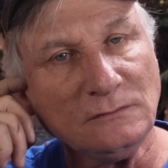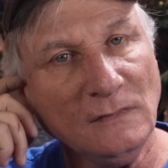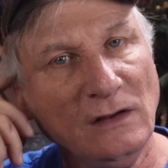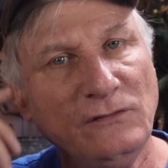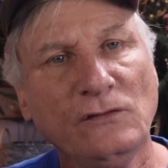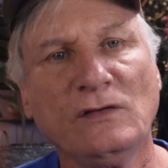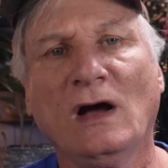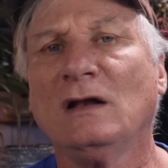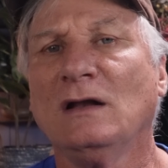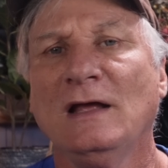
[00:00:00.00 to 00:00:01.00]
If you've
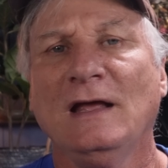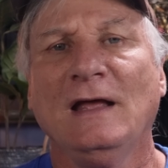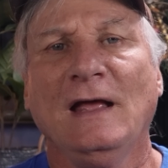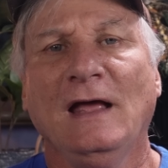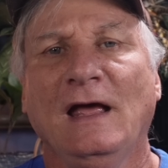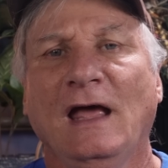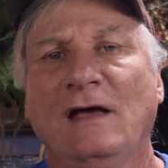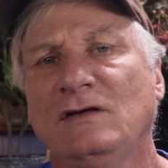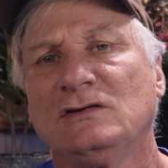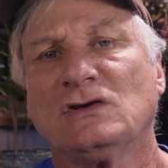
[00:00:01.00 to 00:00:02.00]
got
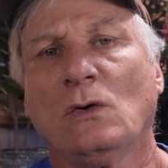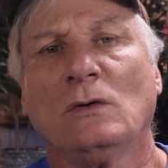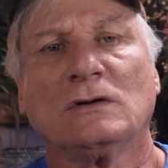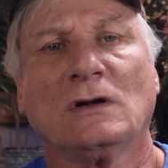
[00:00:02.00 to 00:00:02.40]
heavy soiled